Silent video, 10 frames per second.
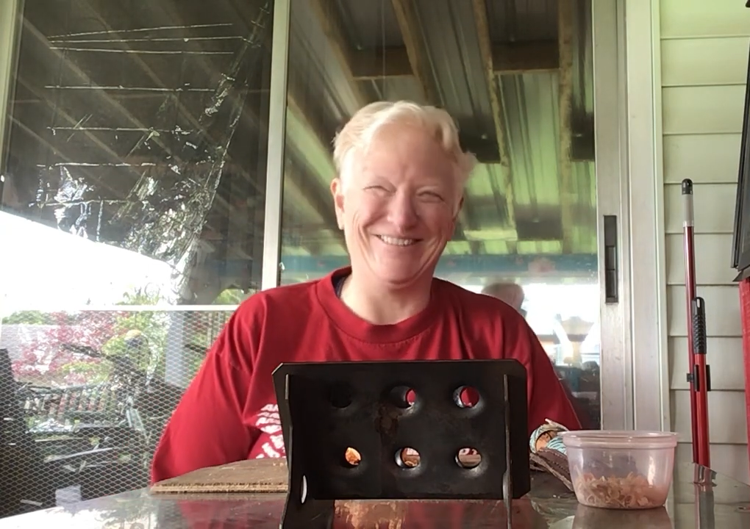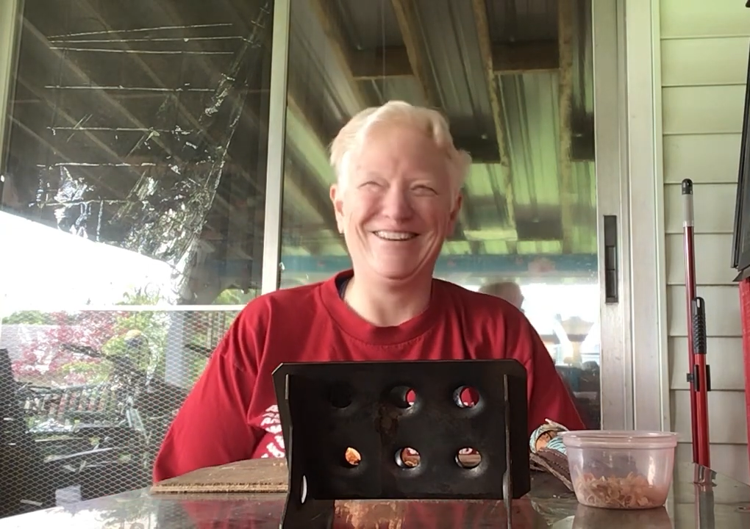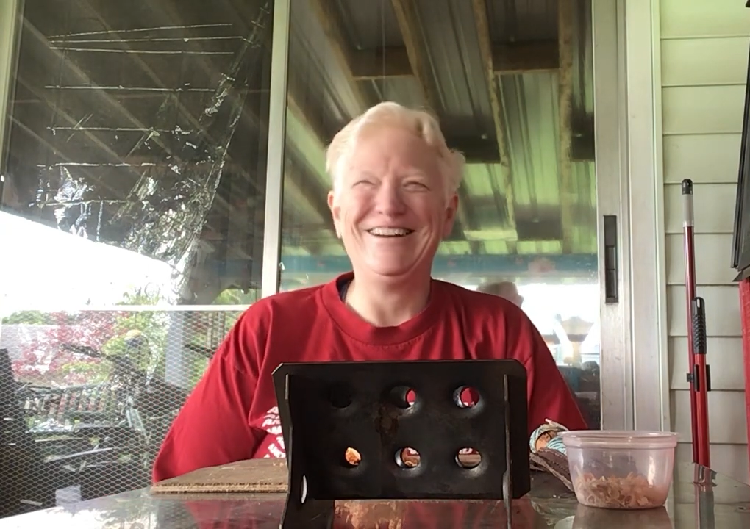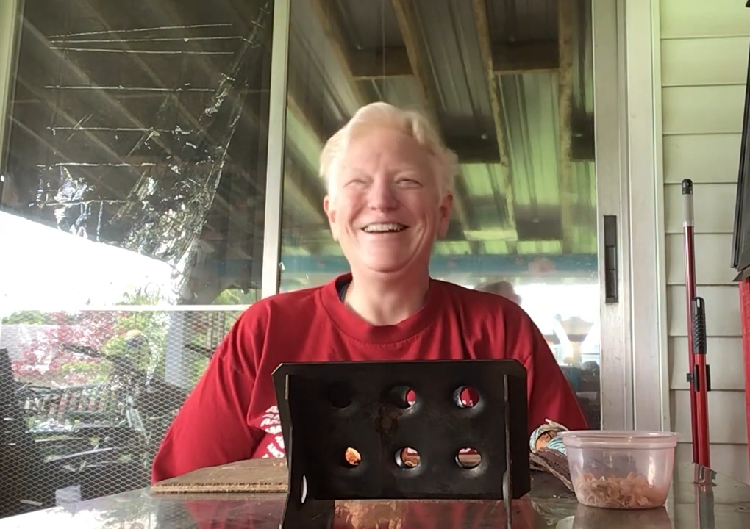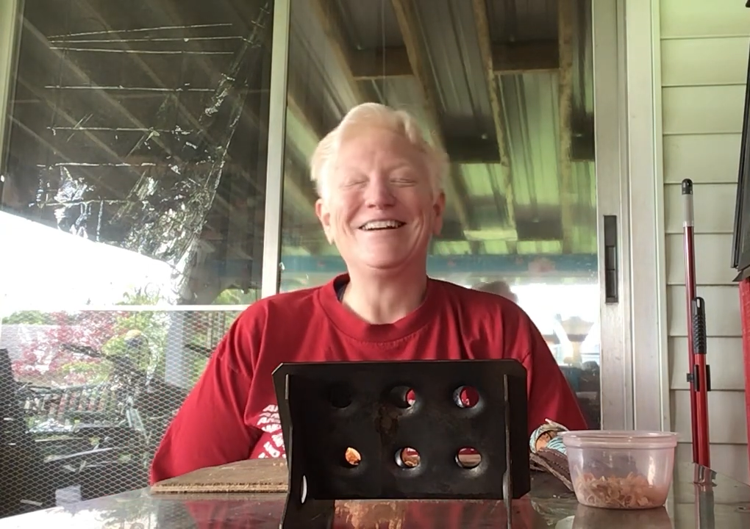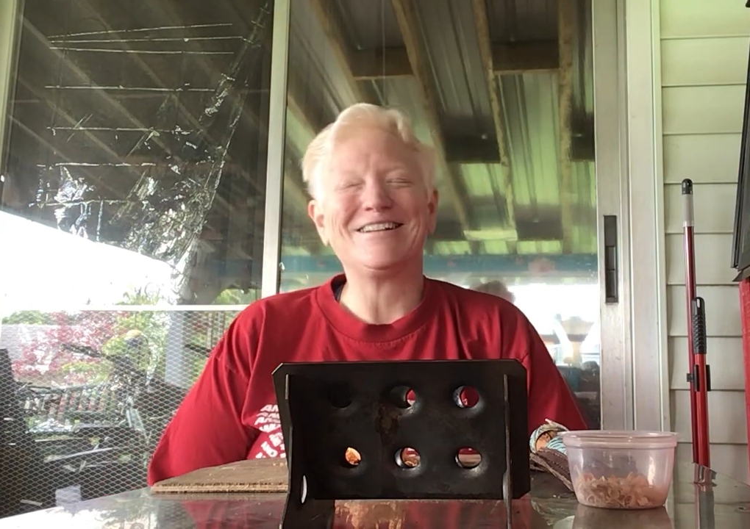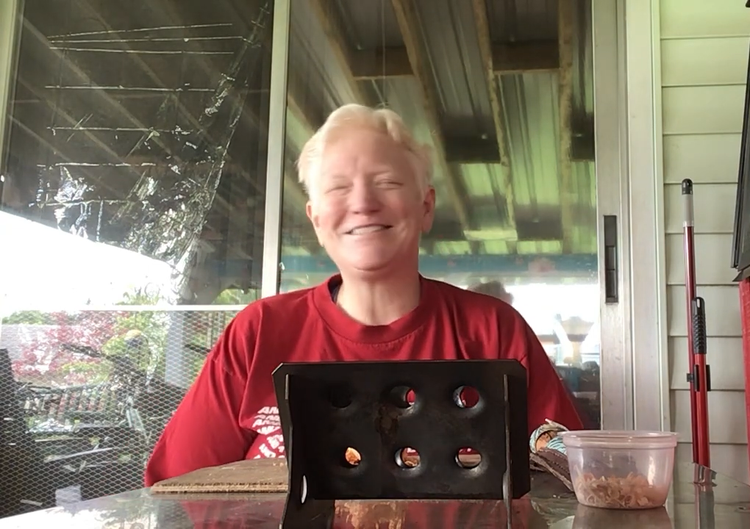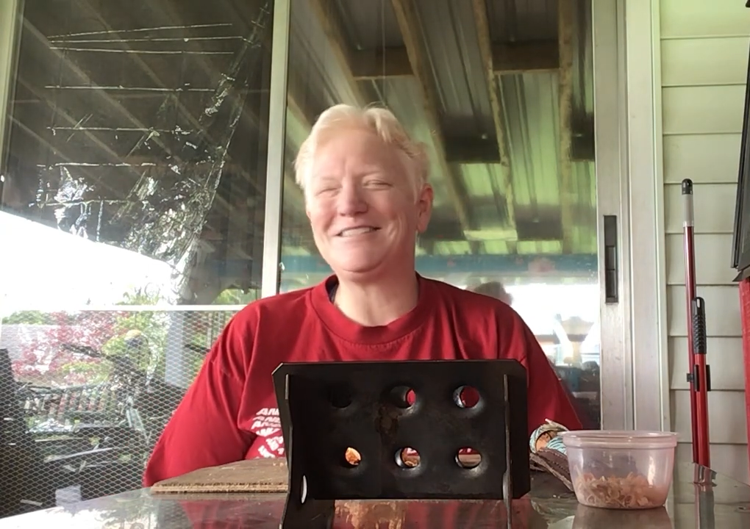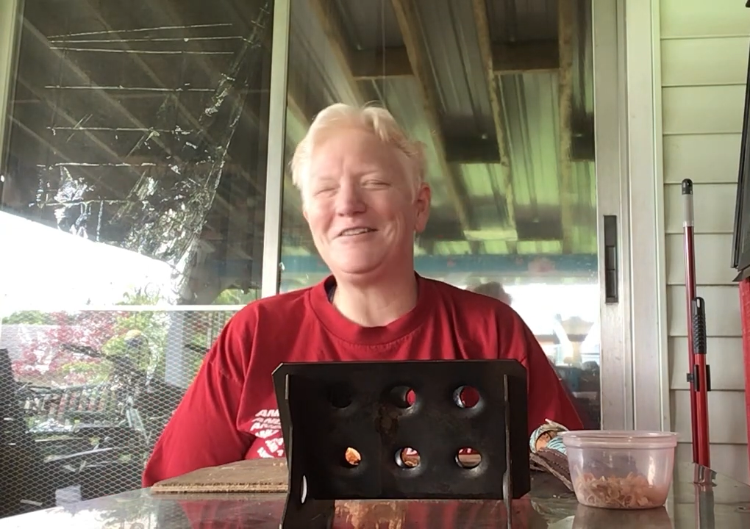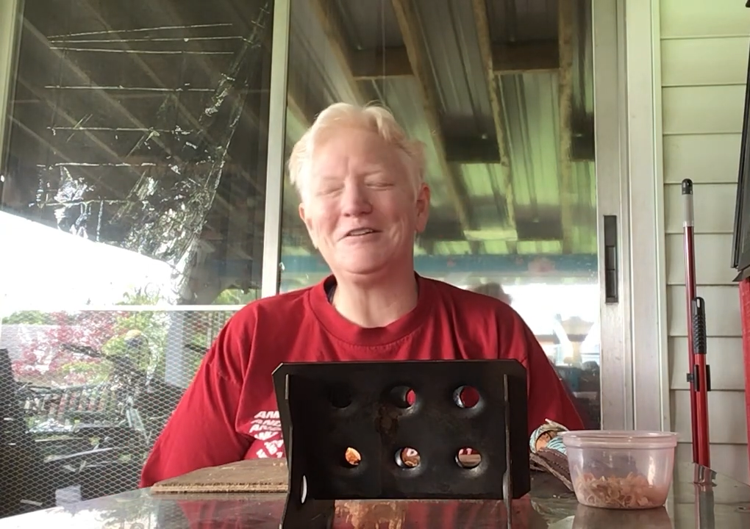
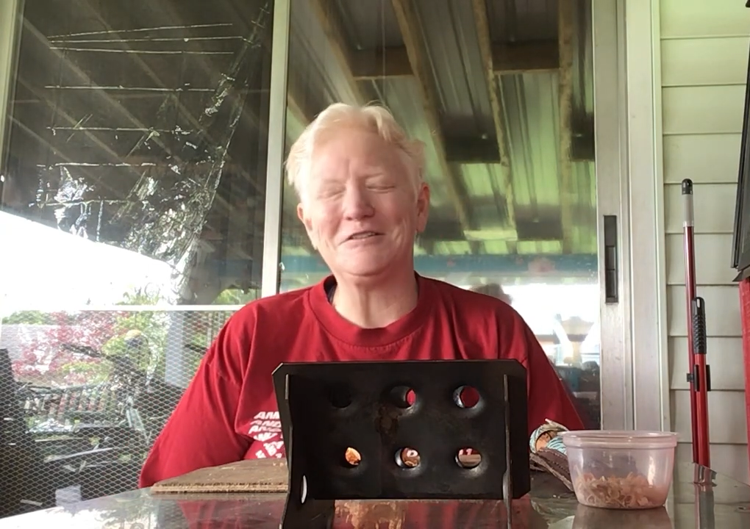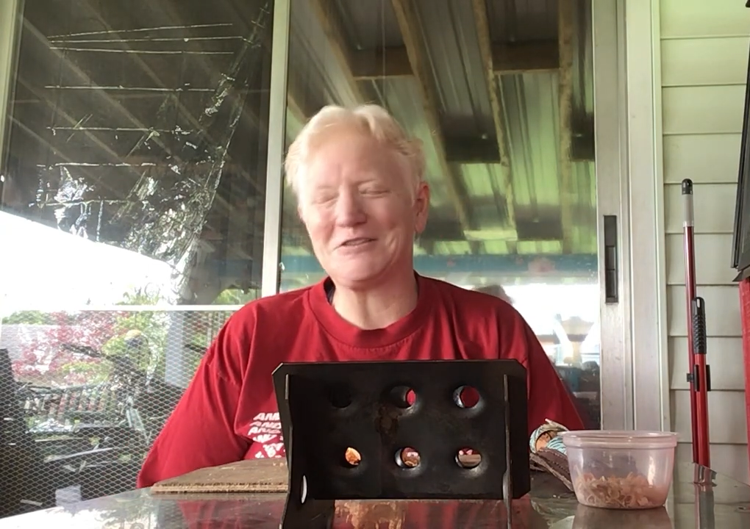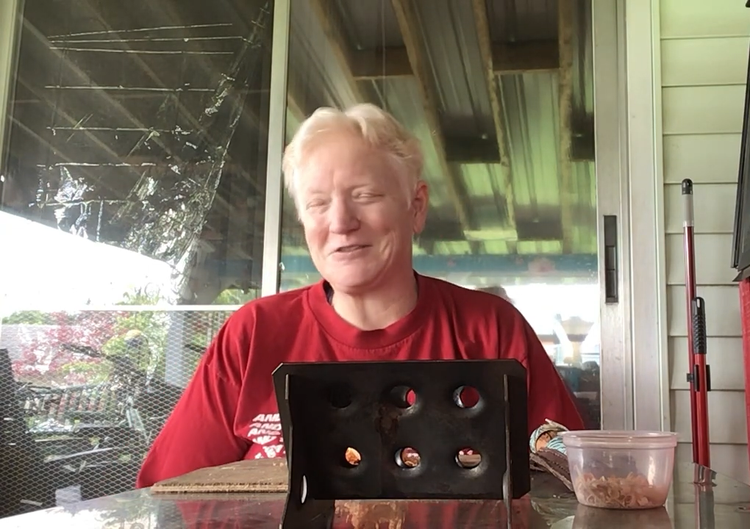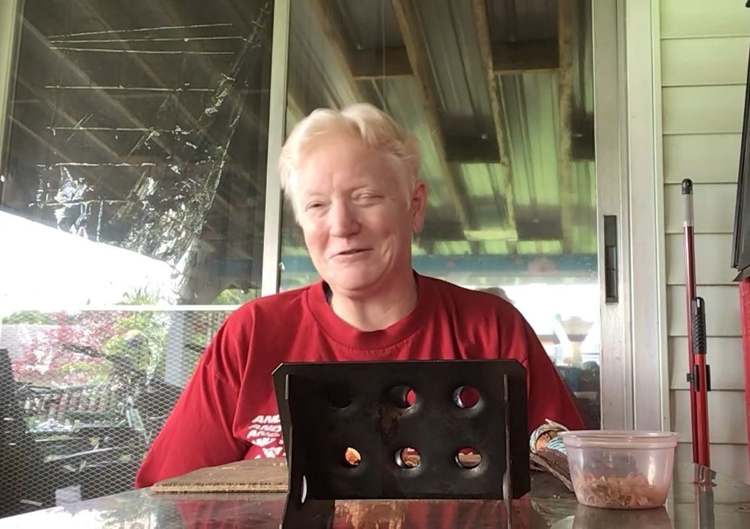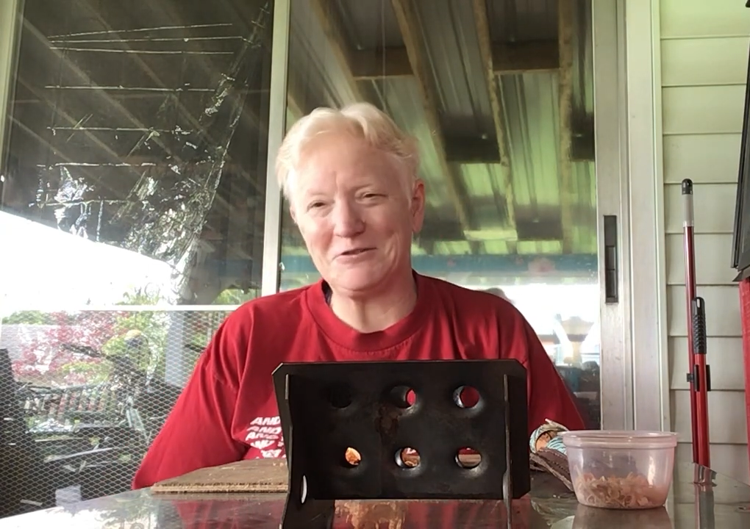because it all looks so